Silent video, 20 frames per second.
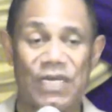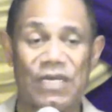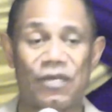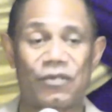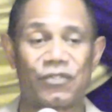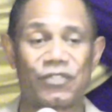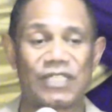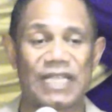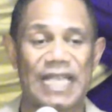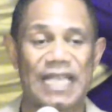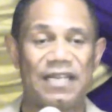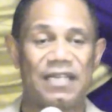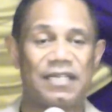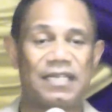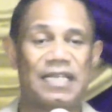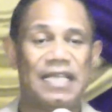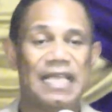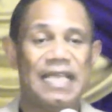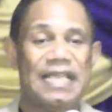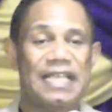We know
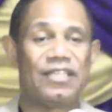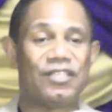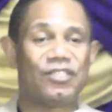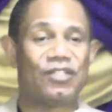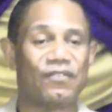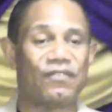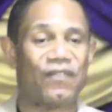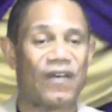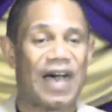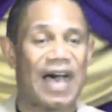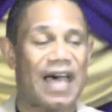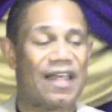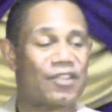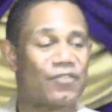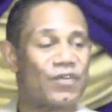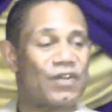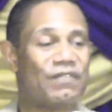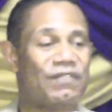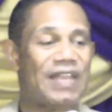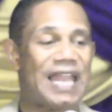Satan is the
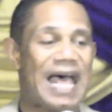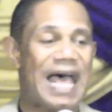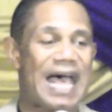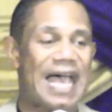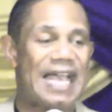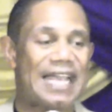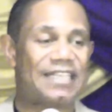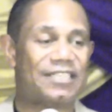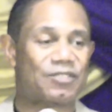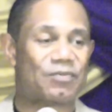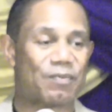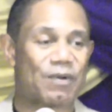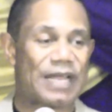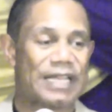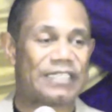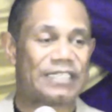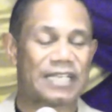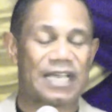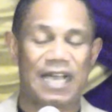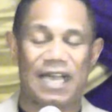father of lies,
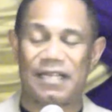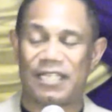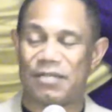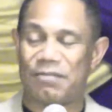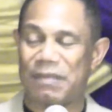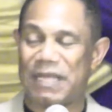praise God.